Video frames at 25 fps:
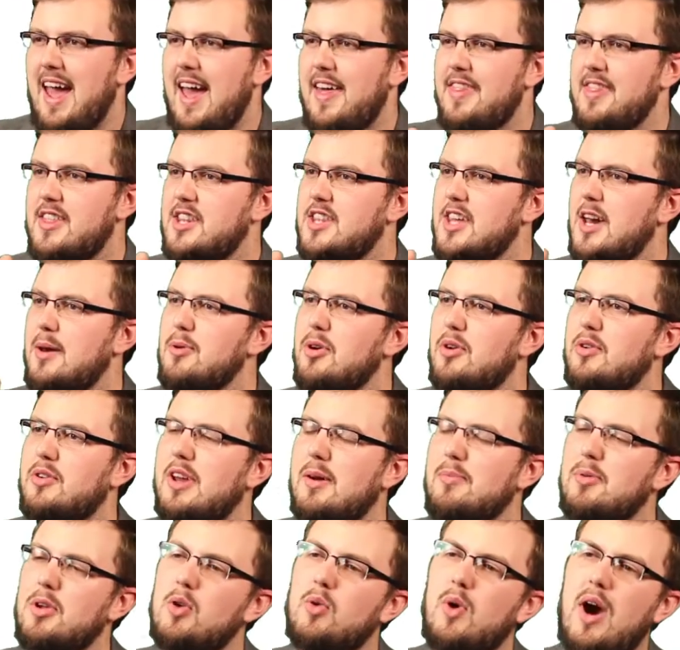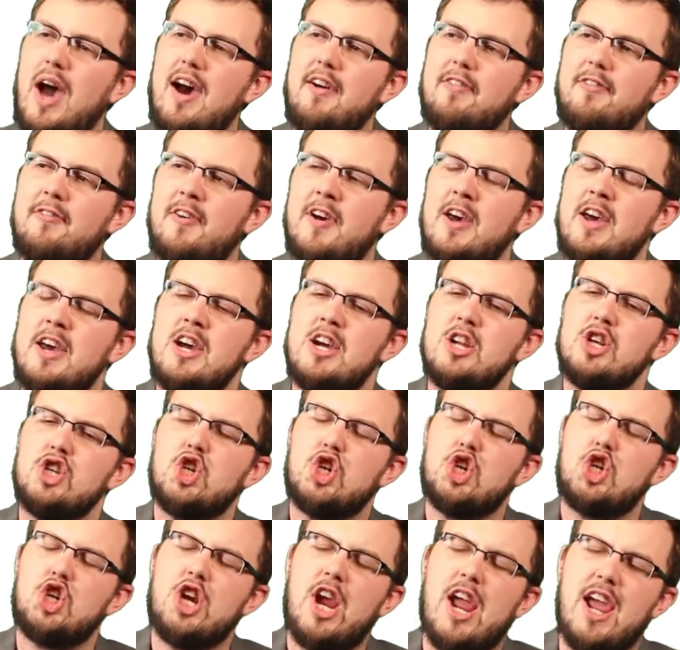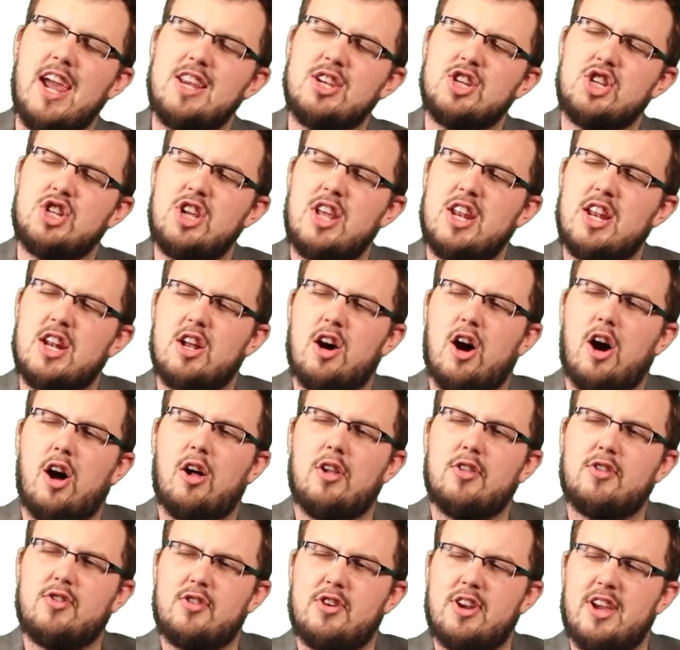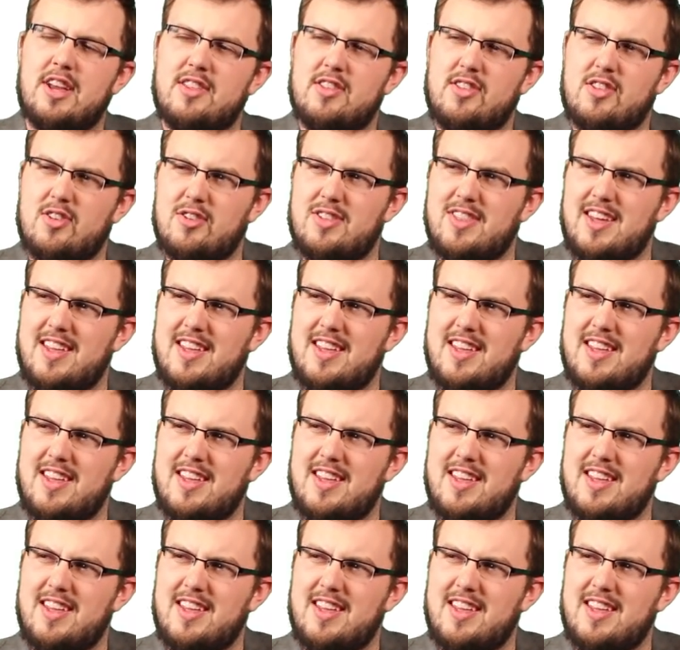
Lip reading: and the WWF changed it and altered it so